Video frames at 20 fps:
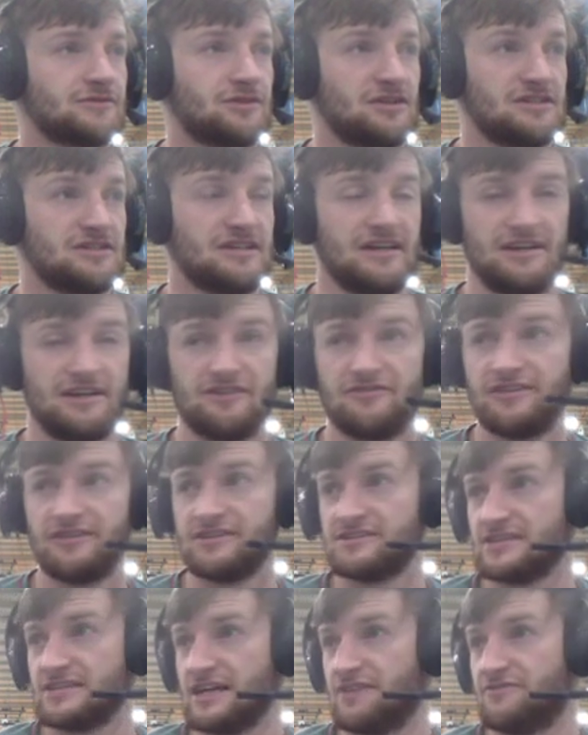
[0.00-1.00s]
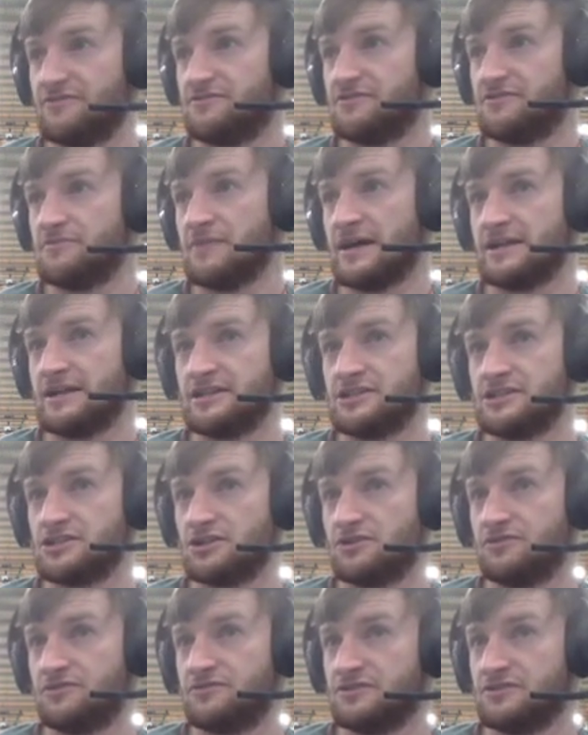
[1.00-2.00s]
Chris Lane in defence have the manage
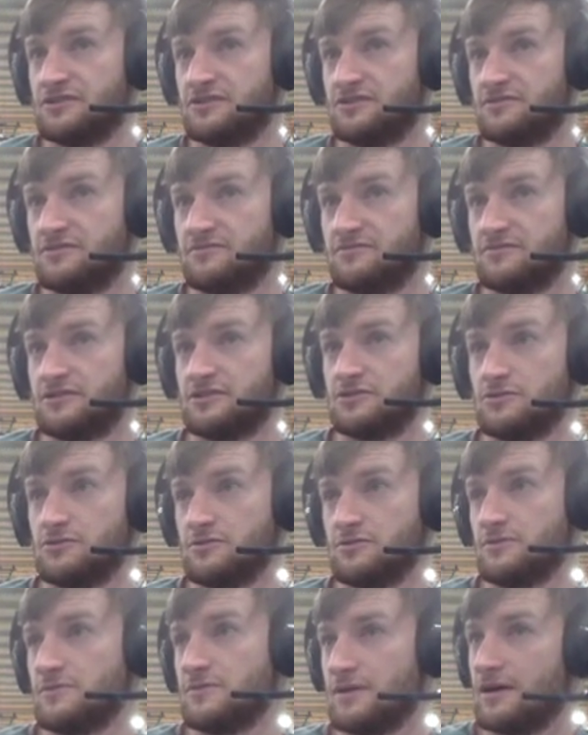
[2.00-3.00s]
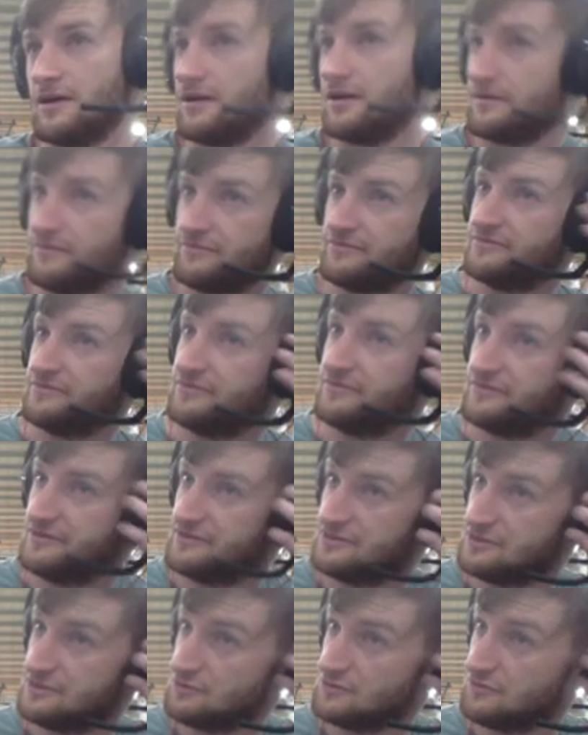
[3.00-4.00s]
of the two
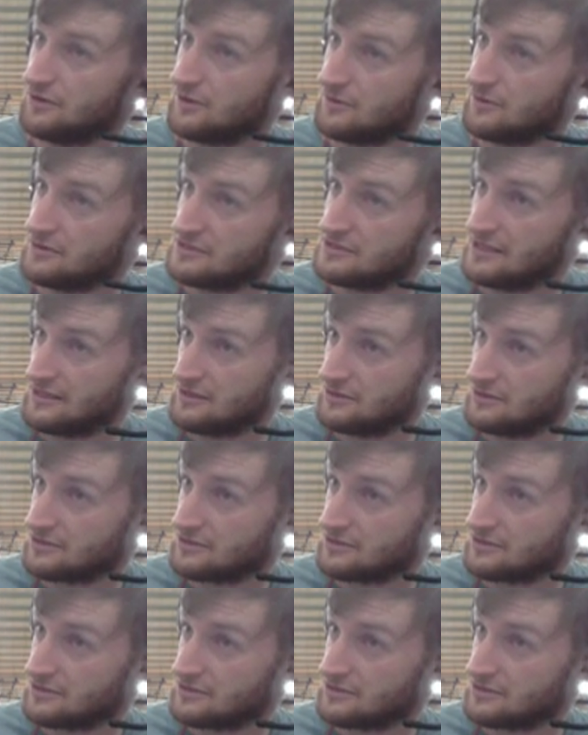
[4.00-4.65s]
forwards, and